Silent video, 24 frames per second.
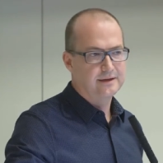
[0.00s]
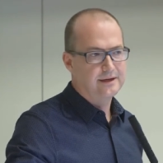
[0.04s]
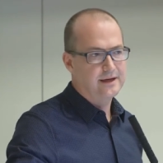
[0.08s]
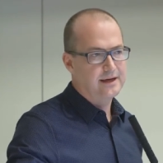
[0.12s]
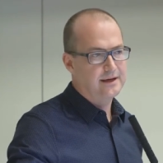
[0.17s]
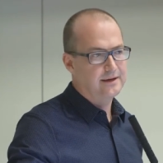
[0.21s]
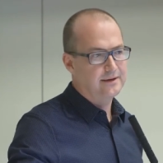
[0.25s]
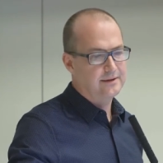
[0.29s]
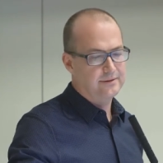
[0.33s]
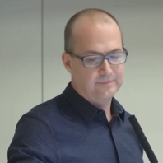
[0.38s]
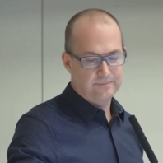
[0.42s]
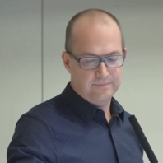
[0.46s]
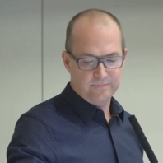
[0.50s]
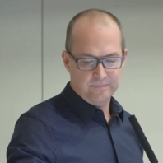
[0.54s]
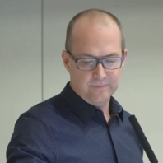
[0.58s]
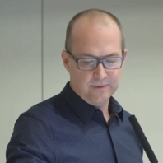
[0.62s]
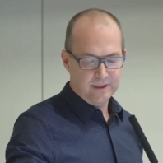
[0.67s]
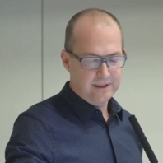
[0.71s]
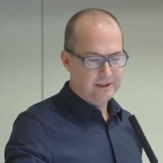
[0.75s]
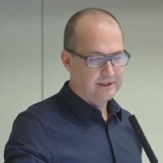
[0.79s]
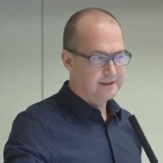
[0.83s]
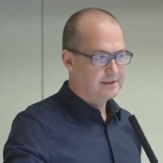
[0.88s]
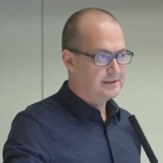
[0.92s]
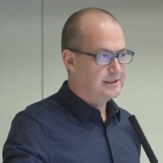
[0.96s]
Um,
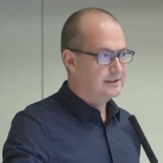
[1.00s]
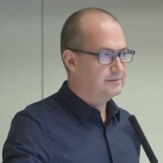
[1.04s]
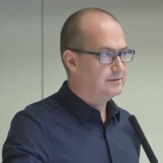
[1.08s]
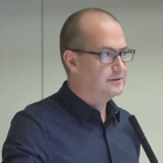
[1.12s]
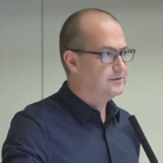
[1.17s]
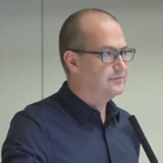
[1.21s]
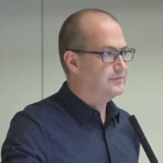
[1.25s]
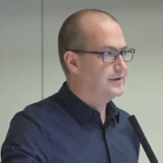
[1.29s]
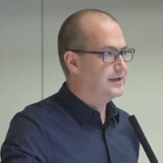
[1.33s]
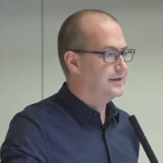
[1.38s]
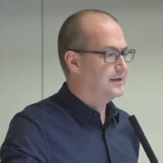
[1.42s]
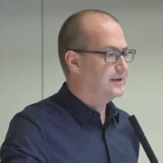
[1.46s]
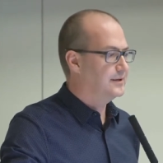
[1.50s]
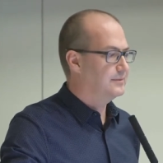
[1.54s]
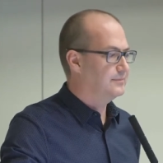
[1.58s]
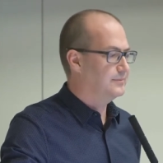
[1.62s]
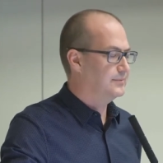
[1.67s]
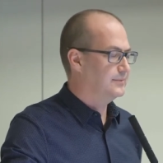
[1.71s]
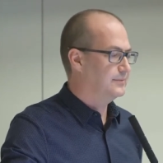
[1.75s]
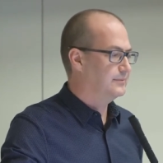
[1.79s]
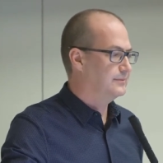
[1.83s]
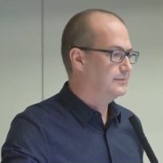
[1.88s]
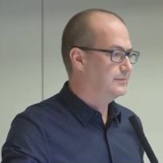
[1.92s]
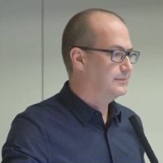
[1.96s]
she was fed
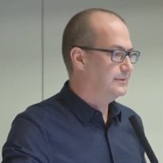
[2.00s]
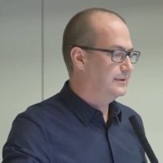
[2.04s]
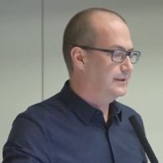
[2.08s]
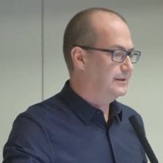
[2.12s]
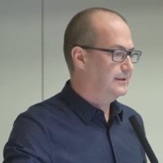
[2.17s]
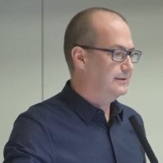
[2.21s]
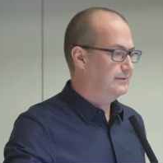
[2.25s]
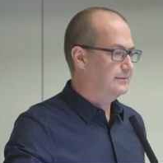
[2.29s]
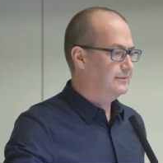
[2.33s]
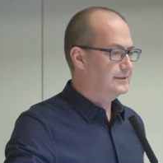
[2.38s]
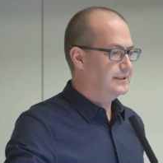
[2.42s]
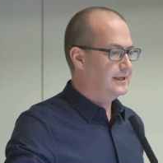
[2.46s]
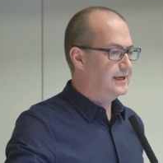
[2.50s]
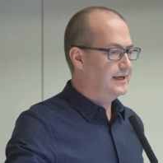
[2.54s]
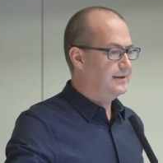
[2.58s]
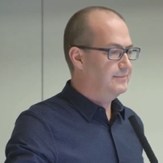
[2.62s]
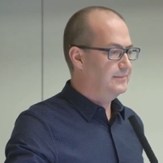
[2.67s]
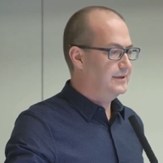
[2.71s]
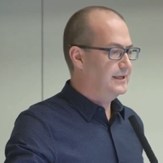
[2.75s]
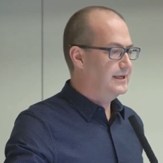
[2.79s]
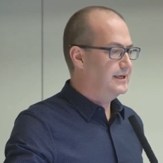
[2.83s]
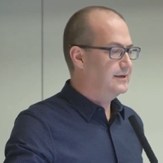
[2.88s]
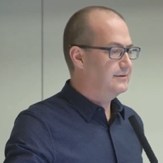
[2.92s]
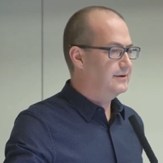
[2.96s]
up
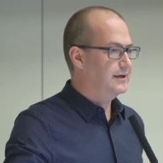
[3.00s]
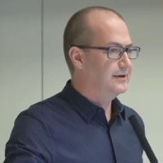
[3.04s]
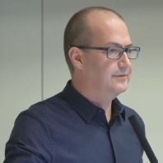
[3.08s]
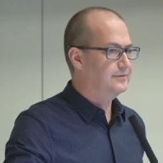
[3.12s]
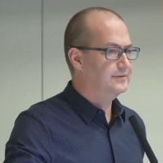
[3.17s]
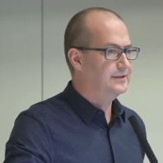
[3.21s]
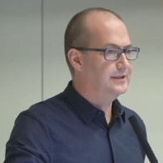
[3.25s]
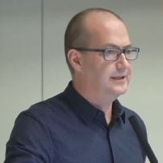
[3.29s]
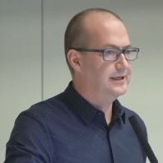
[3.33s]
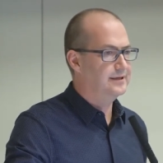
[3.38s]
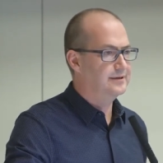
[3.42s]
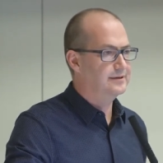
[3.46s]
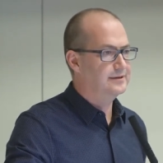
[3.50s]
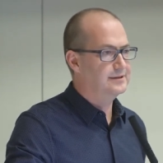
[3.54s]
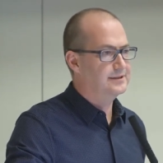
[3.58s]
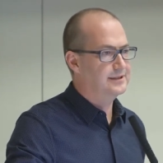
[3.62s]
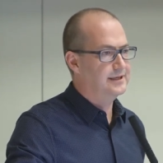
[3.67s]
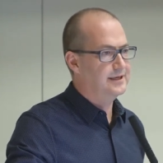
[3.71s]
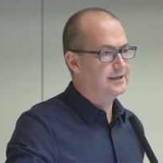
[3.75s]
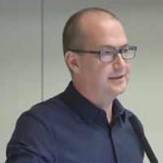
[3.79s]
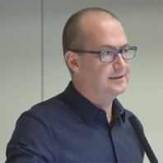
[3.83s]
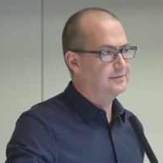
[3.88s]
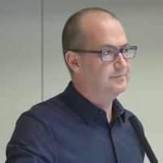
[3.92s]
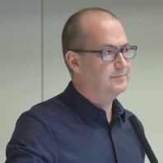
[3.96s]
time year after year
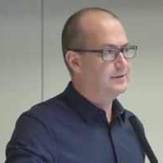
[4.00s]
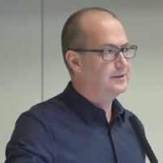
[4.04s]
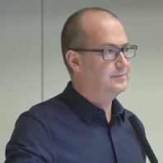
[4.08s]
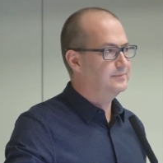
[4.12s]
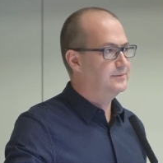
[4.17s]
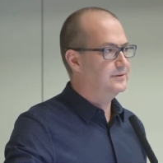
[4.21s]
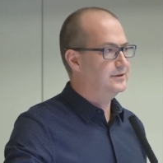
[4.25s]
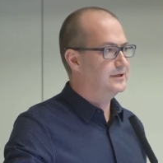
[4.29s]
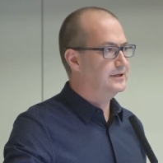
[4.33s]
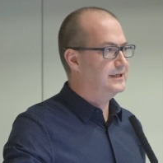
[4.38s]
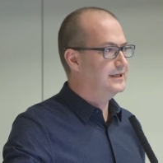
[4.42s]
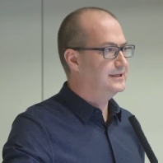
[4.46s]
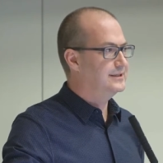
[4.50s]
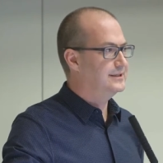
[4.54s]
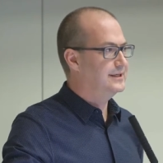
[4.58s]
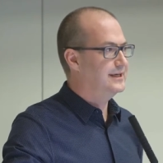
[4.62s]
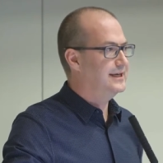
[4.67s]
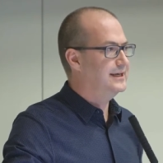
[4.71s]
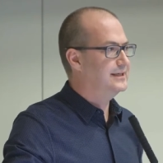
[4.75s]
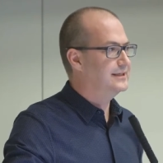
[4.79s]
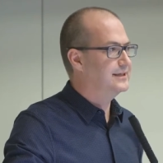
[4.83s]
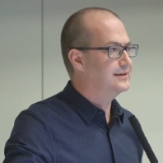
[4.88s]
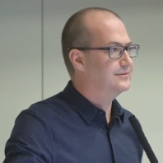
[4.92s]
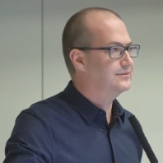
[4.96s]
saying to people, you need to
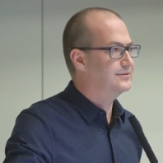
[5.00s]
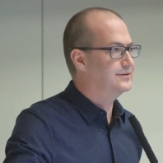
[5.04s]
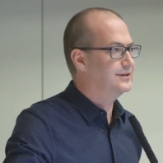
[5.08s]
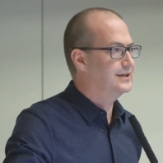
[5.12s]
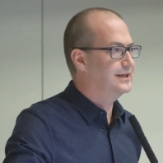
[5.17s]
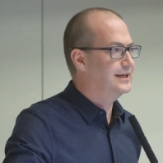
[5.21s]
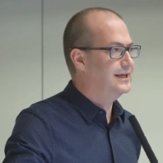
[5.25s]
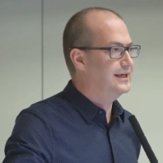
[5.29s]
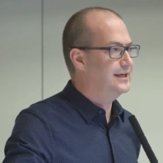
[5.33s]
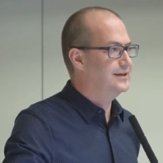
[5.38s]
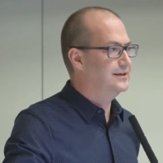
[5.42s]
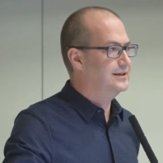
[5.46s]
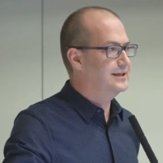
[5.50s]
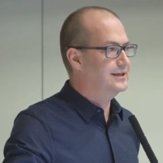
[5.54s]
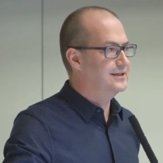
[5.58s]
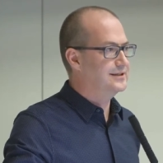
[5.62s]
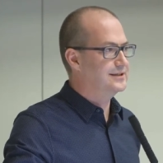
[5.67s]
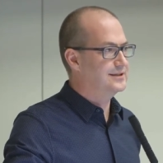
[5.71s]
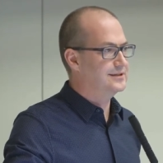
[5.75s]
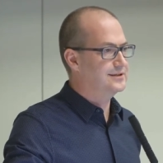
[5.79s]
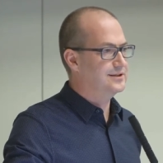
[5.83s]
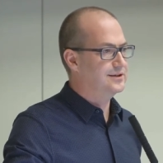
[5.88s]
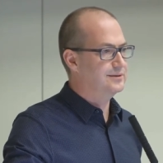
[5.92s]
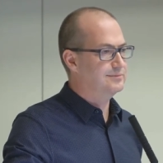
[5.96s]
eat differently, you need
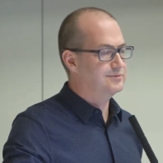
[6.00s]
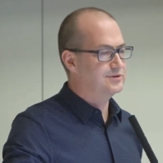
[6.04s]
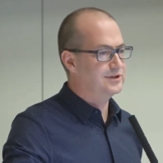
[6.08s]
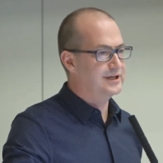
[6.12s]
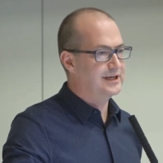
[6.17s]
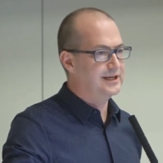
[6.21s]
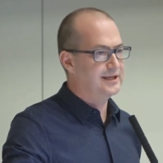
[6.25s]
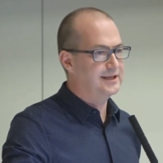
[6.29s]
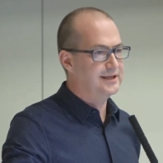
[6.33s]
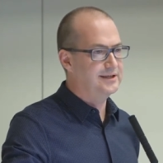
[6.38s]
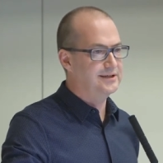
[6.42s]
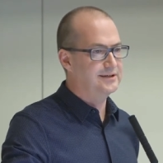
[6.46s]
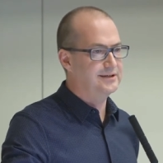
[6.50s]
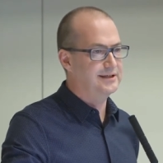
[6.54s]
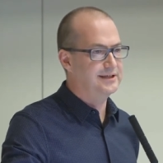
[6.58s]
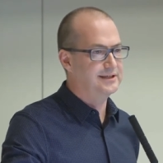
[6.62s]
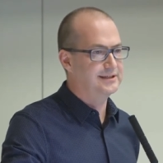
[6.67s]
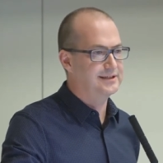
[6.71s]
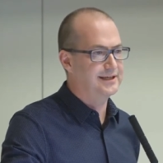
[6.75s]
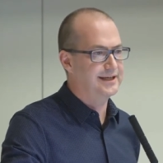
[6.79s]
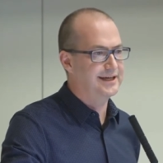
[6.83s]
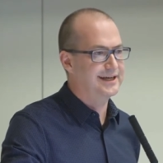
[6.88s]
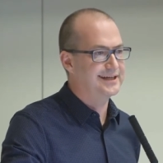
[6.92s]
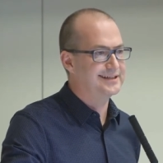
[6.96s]
to stop drinking, you
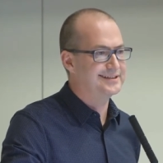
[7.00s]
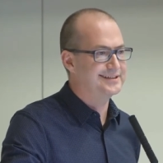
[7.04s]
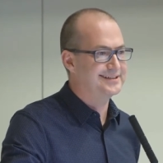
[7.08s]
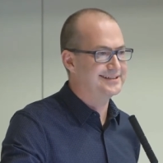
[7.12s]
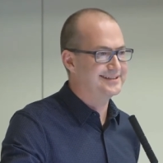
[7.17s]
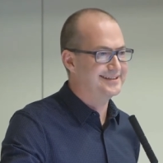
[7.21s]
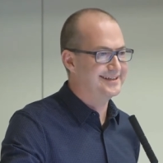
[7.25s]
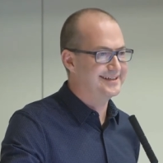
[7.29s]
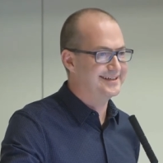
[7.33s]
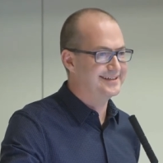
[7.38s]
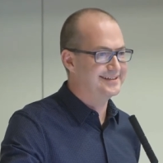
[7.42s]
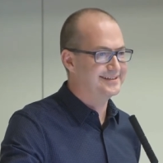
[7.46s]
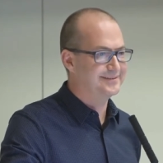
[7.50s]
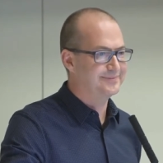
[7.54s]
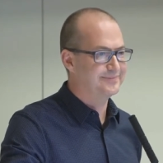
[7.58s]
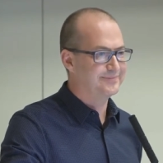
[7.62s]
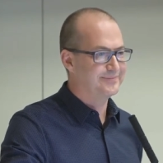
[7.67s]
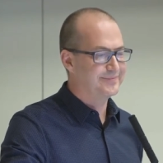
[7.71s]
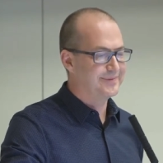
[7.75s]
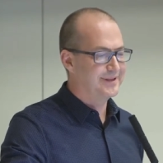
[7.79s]
need to exercise.